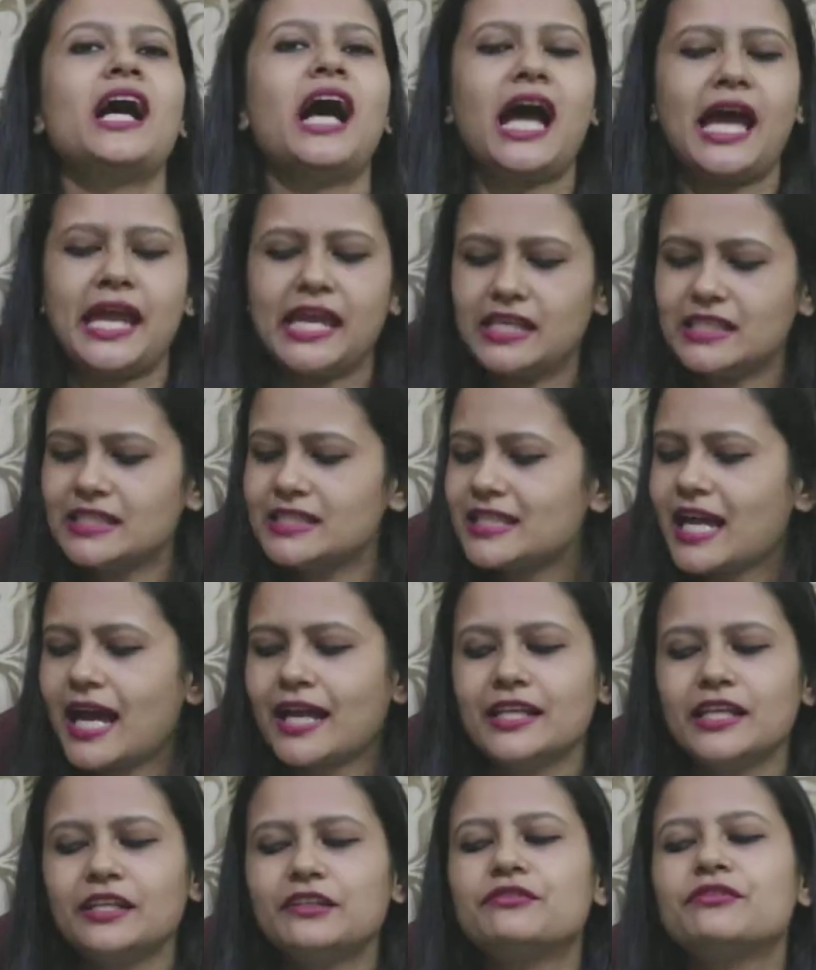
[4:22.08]
I
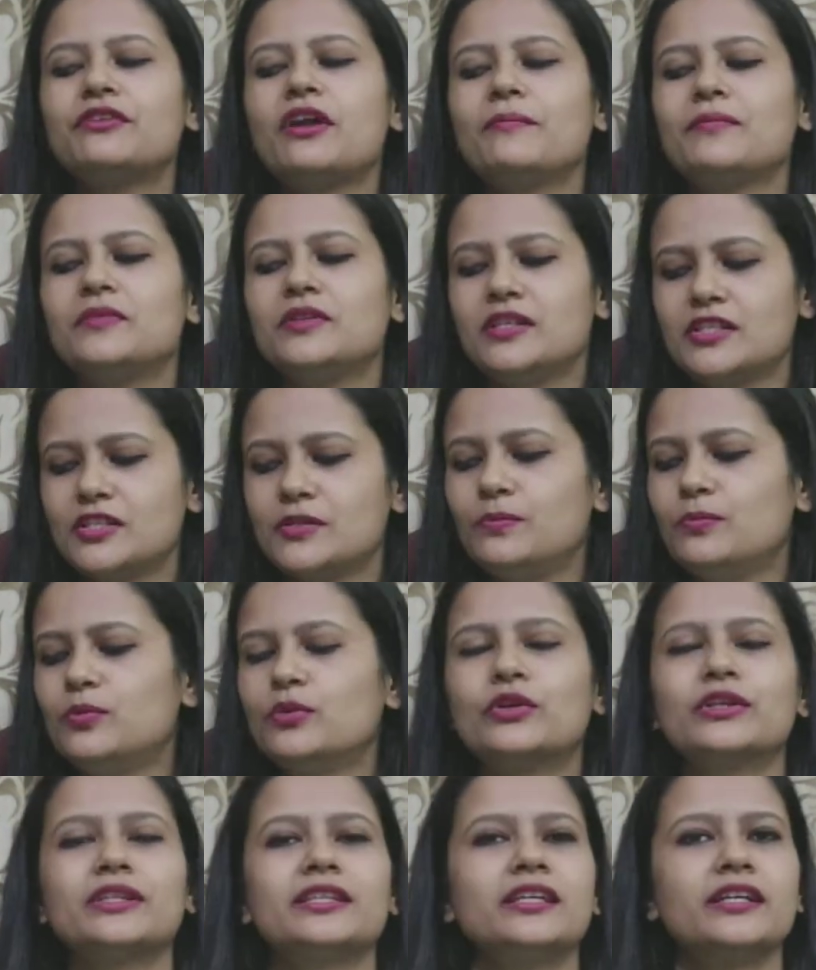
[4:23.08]
studied from this
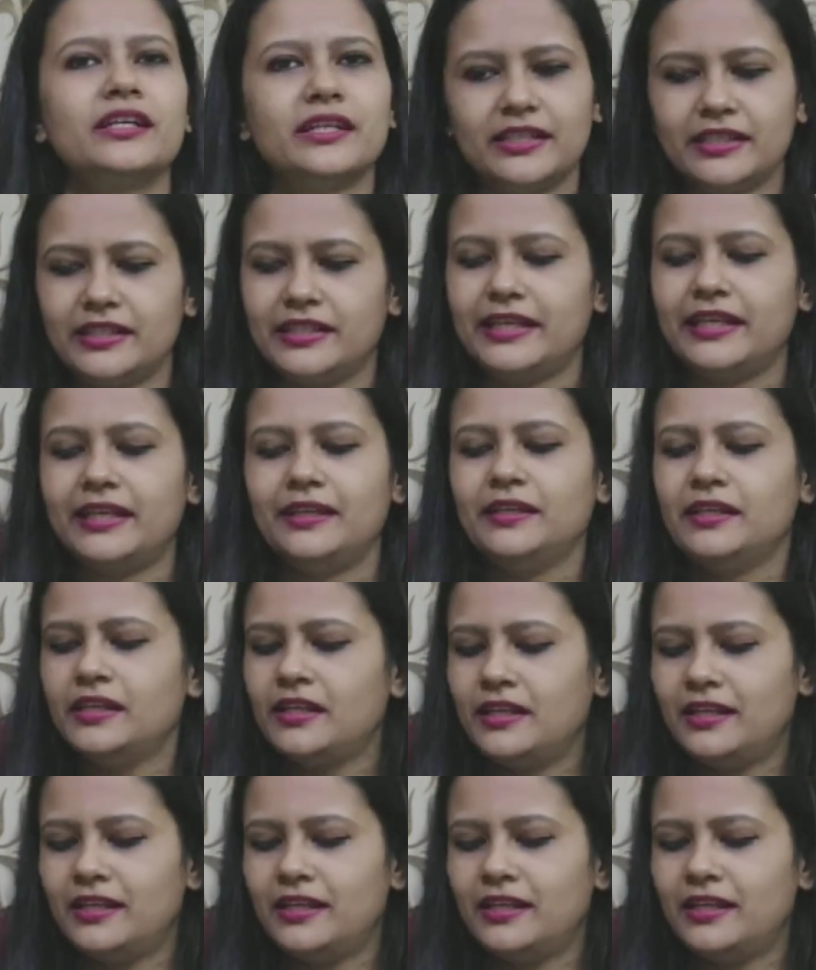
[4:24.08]
book thoroughly.